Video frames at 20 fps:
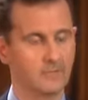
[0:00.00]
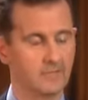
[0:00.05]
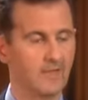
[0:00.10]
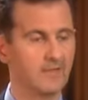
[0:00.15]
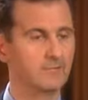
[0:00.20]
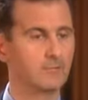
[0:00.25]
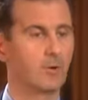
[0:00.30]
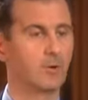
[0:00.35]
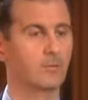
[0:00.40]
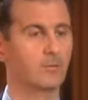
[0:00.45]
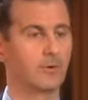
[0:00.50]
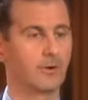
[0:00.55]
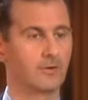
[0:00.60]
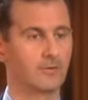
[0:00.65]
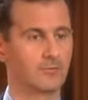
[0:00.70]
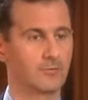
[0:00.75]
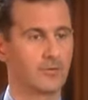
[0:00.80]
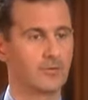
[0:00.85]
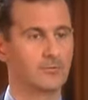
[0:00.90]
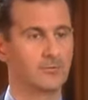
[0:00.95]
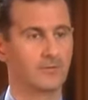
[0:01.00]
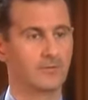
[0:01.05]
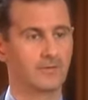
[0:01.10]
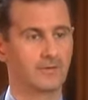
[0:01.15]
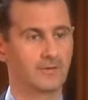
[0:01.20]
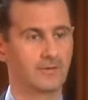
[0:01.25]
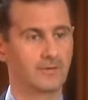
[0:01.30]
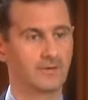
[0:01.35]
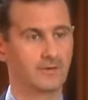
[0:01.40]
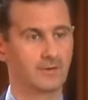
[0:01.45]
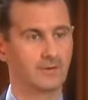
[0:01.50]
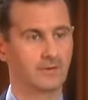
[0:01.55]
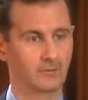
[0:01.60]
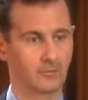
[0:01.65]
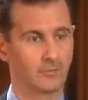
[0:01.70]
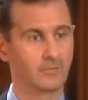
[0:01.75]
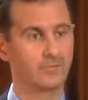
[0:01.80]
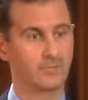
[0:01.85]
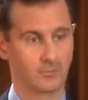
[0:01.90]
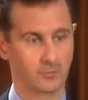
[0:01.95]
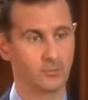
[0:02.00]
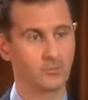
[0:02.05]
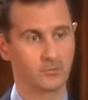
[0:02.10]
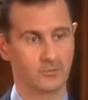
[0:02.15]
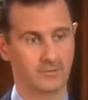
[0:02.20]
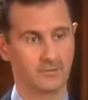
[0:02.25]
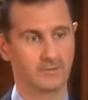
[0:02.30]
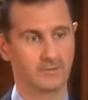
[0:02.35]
That's why we are changing the constitution.